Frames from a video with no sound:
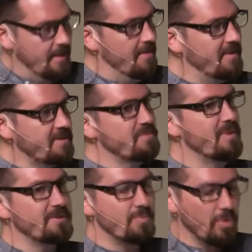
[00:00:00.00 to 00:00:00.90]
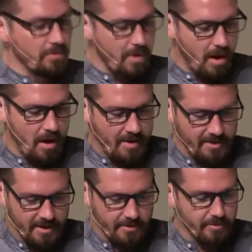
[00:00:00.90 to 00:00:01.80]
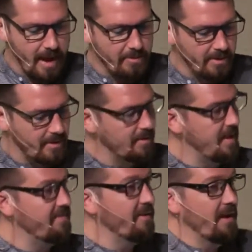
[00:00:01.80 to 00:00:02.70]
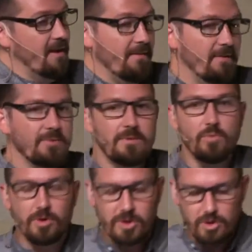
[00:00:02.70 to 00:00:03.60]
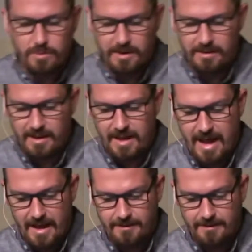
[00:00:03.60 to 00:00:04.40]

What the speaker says: This is much more raw, I think, and grounded, and really more human than that.